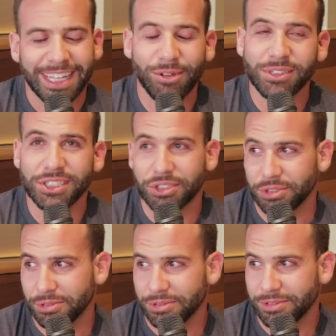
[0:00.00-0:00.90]
He was a
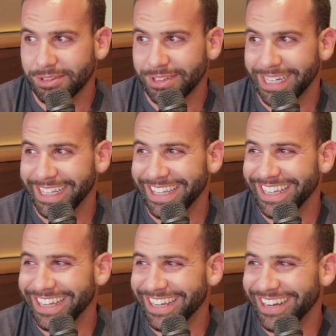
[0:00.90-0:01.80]
Jew. And
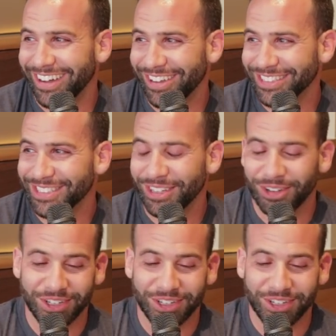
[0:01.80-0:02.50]
then also,